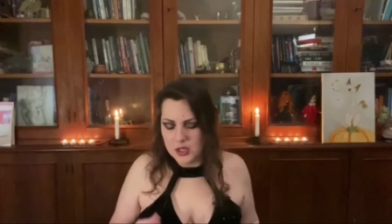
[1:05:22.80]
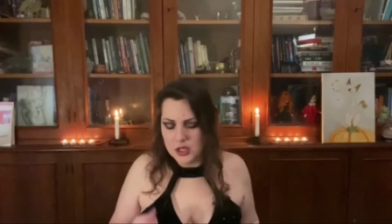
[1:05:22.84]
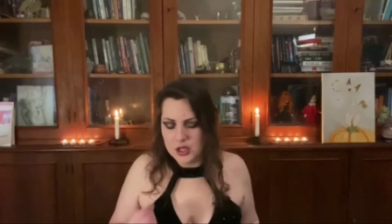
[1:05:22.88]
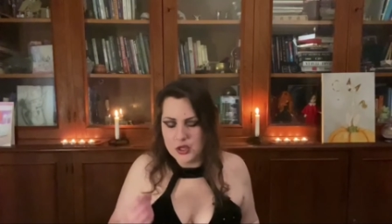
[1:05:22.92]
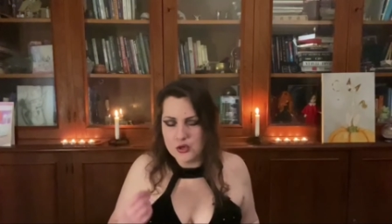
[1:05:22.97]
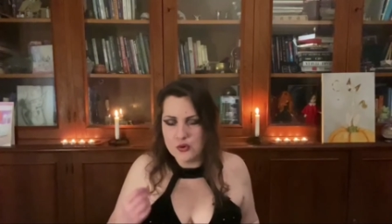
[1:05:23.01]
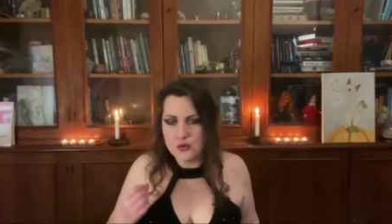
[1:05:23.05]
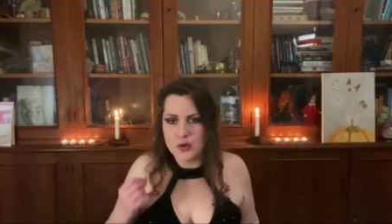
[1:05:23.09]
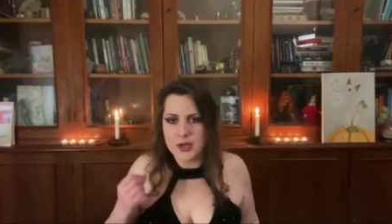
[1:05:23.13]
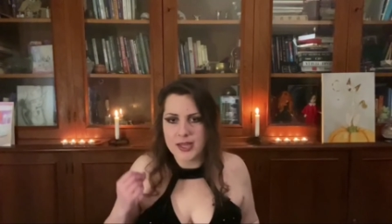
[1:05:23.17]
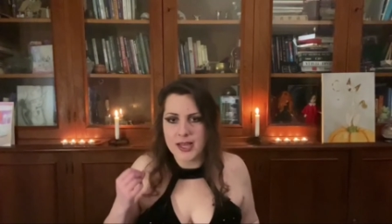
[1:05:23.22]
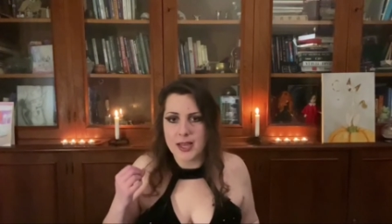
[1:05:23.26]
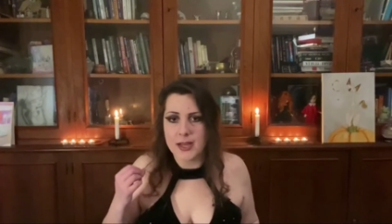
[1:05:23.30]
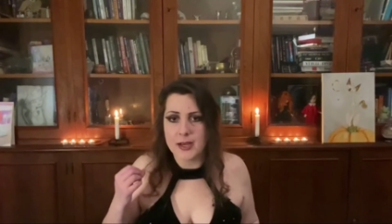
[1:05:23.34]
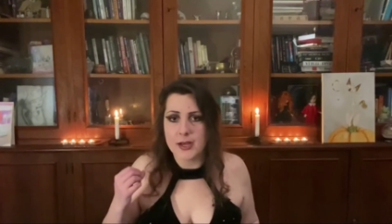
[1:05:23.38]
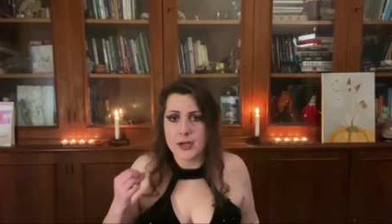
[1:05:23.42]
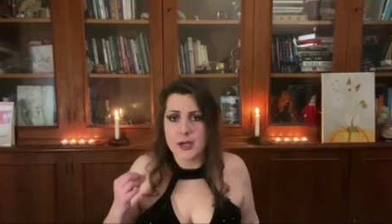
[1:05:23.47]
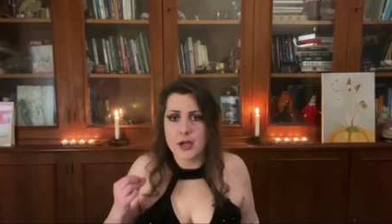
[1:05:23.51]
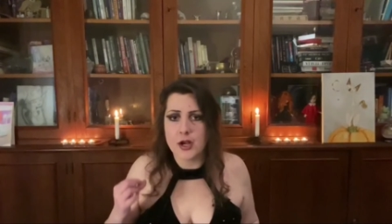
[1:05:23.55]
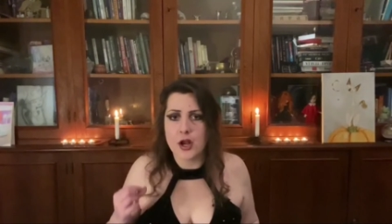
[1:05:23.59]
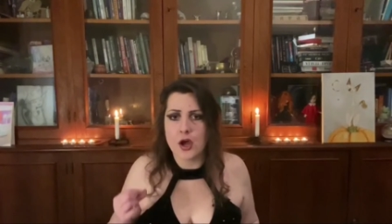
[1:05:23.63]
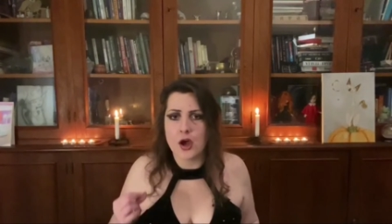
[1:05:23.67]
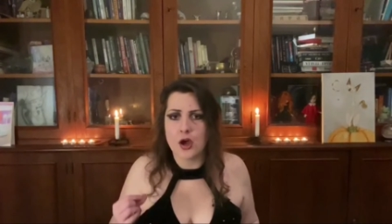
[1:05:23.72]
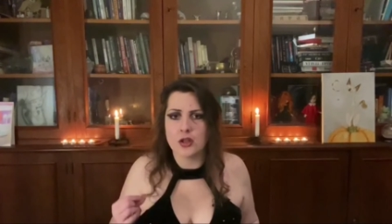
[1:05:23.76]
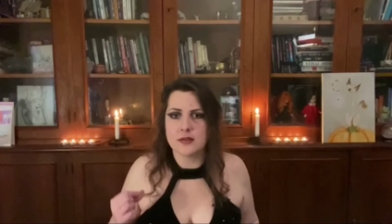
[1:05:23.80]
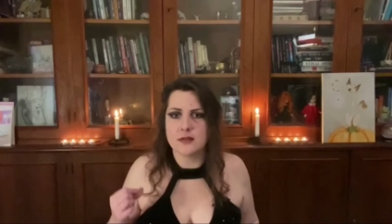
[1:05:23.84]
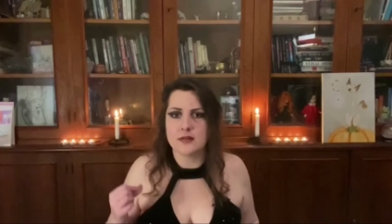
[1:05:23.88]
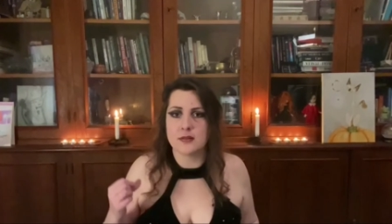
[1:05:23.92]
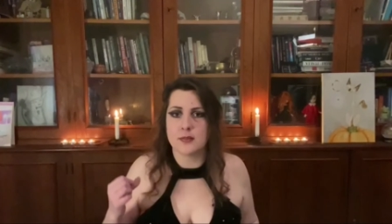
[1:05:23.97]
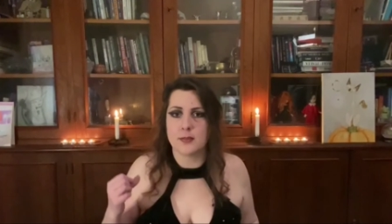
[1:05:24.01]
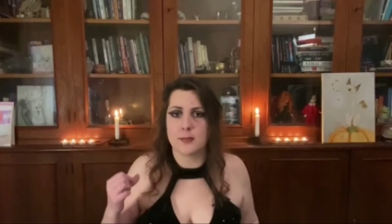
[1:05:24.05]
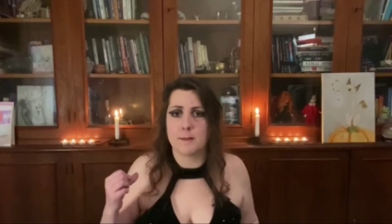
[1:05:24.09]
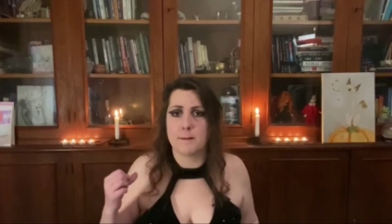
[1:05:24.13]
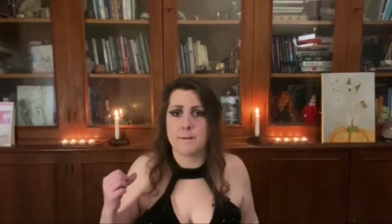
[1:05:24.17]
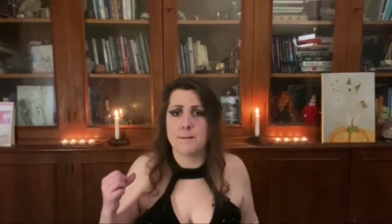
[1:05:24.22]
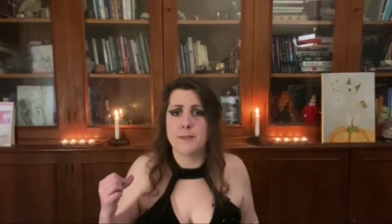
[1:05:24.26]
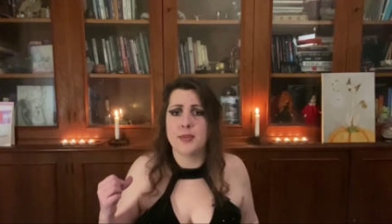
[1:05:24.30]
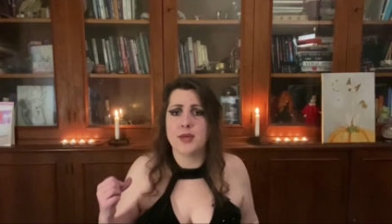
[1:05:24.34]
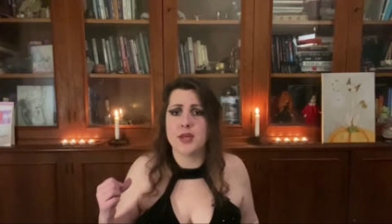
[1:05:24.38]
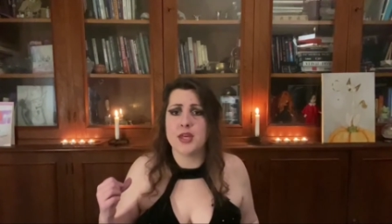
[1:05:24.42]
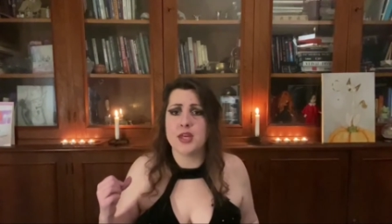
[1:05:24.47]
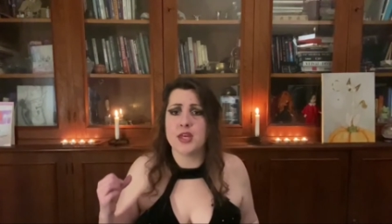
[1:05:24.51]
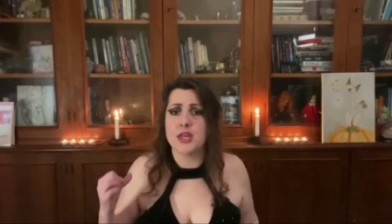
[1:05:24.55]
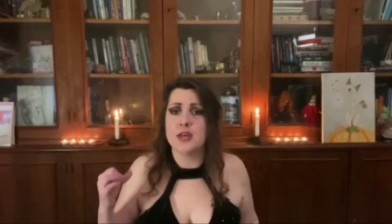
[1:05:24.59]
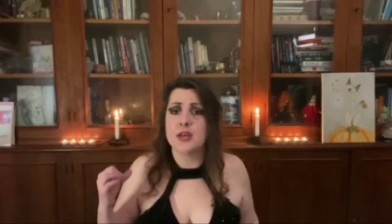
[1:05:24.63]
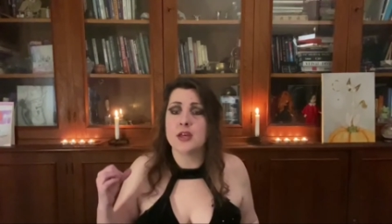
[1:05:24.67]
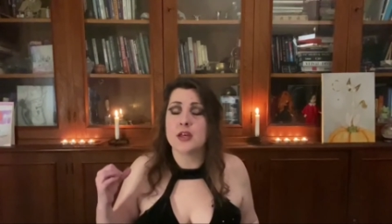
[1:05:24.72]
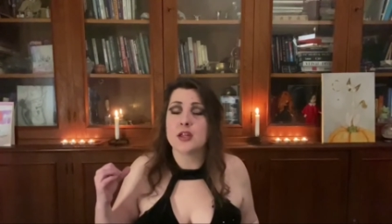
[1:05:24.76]
You cannot
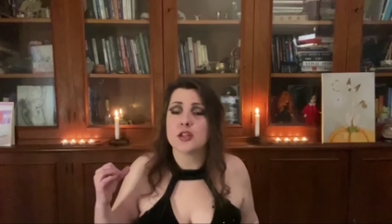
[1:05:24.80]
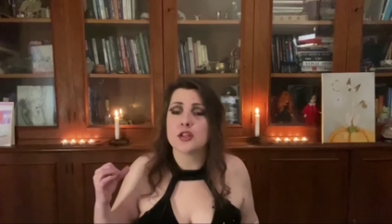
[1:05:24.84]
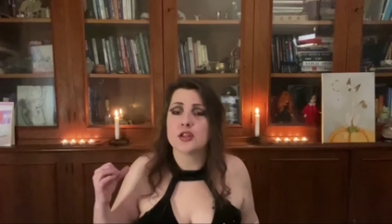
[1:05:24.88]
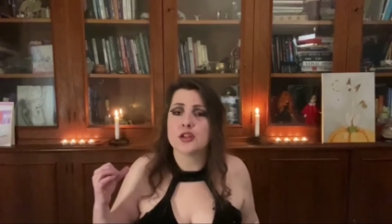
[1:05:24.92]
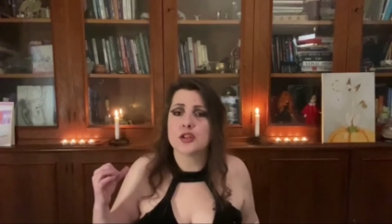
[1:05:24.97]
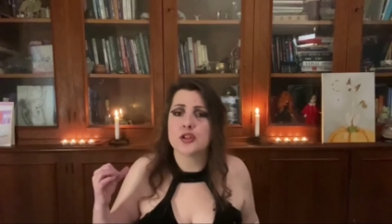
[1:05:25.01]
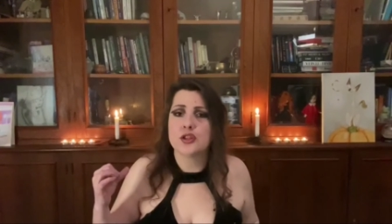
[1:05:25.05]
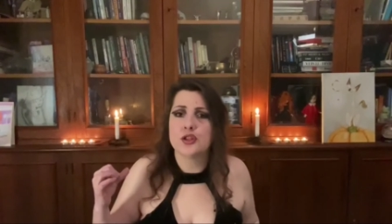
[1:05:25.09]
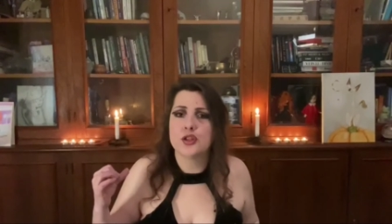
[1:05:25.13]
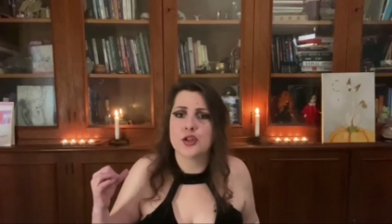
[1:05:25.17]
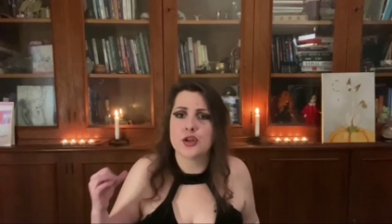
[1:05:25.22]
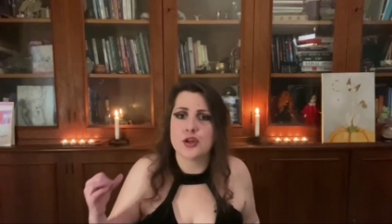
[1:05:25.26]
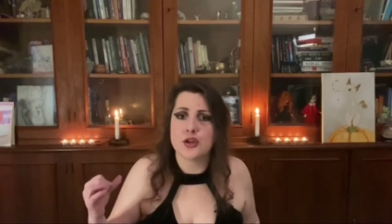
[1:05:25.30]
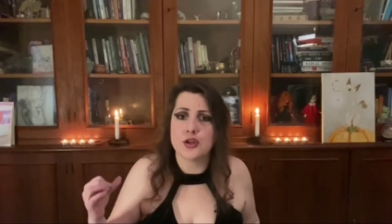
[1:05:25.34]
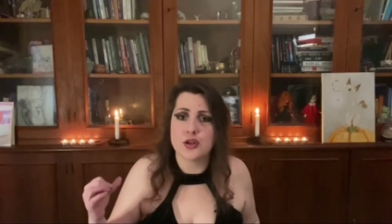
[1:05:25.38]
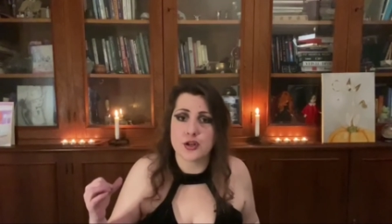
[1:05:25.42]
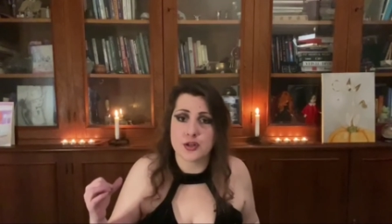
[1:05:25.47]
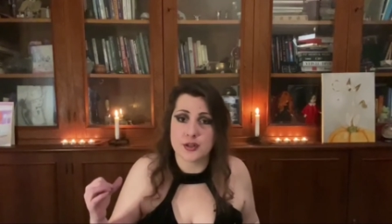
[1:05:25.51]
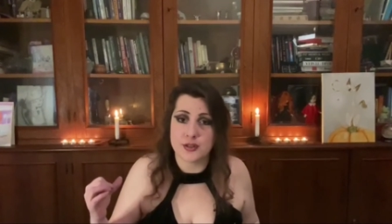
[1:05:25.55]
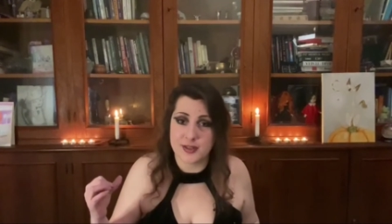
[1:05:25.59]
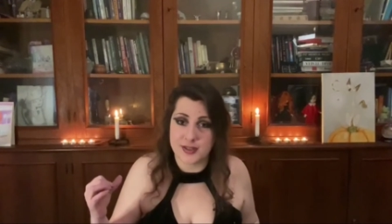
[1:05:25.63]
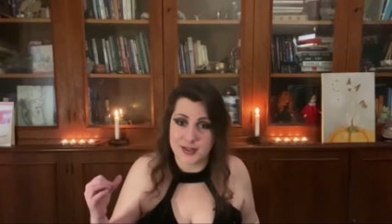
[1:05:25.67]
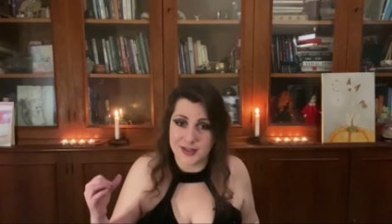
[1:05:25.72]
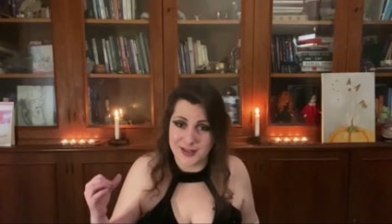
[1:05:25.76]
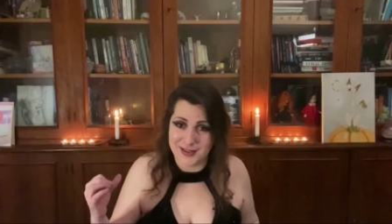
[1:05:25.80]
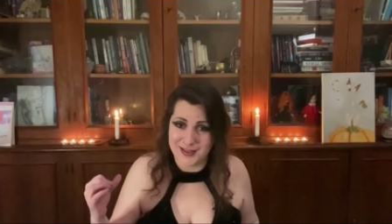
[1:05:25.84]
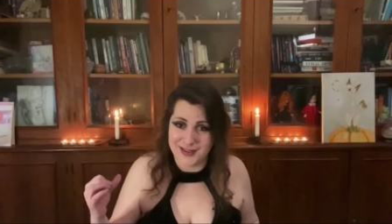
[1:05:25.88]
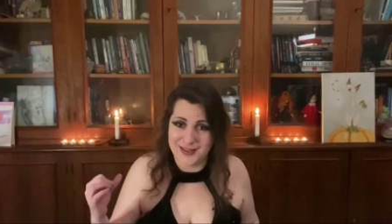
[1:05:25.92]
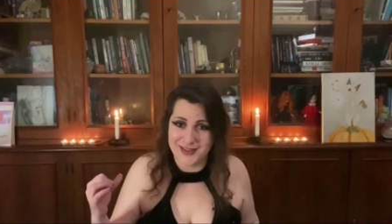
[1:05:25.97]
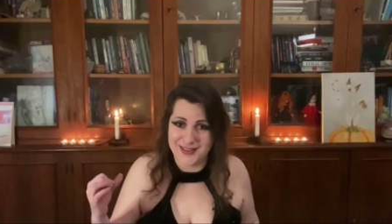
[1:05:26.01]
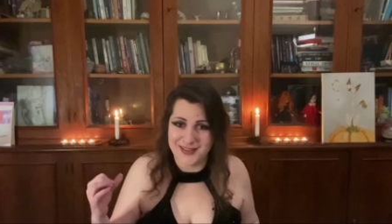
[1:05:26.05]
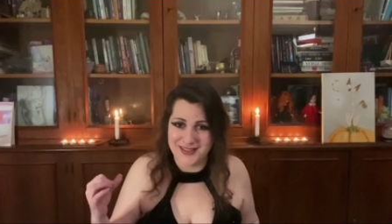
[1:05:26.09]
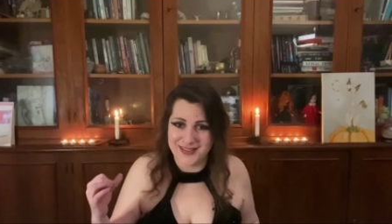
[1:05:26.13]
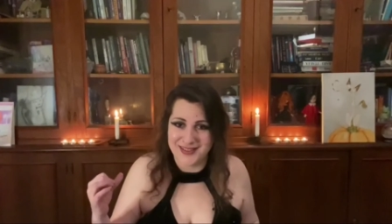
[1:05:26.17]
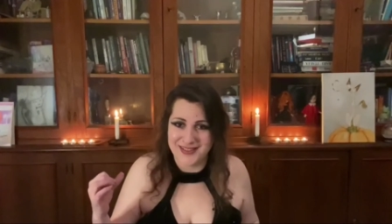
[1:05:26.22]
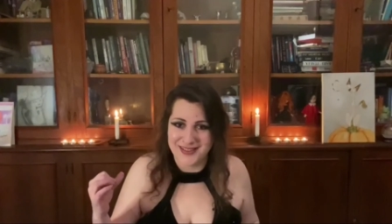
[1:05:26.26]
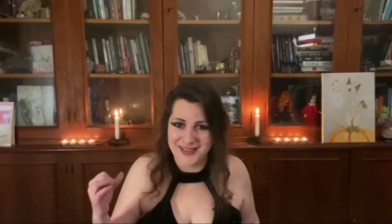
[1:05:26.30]
be dirty